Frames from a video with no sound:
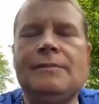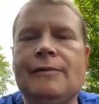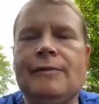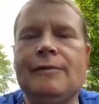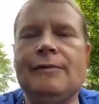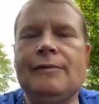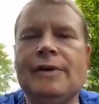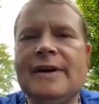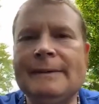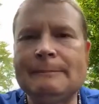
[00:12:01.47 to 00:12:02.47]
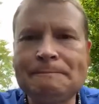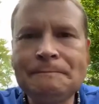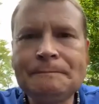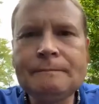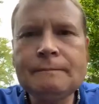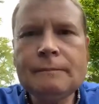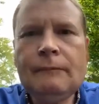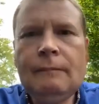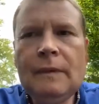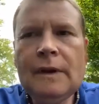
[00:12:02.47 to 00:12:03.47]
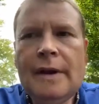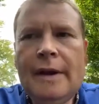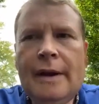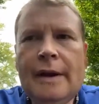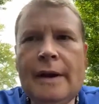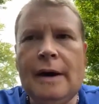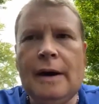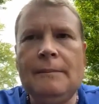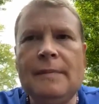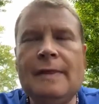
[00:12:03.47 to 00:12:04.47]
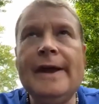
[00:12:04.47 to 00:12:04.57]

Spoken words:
every day. That